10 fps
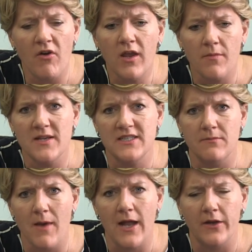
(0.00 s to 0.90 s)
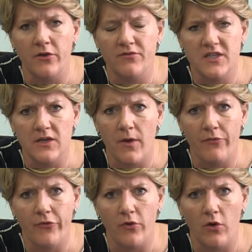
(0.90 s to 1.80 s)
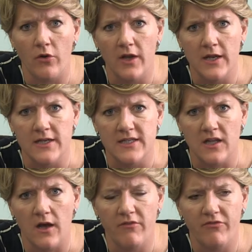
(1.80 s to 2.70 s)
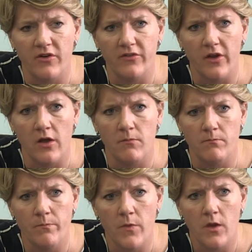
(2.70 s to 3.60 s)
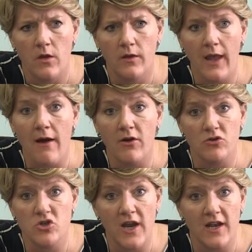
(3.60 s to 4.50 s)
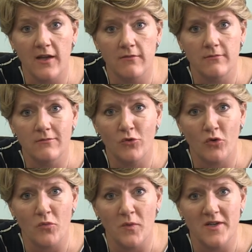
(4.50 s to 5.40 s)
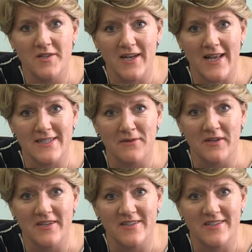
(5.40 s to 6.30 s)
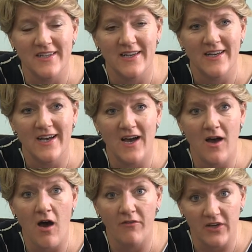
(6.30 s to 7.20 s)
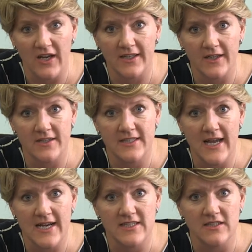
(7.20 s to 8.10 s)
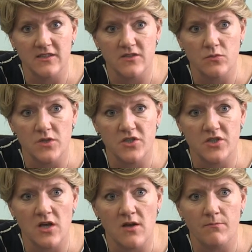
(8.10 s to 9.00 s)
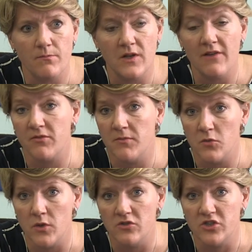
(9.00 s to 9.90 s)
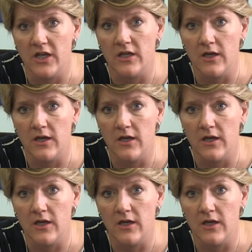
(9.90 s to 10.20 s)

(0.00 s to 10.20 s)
committed man, and obviously he went through a lot in his life and carried on training group winners, classic winners, after he had a hunting accident which left him in a wheelchair.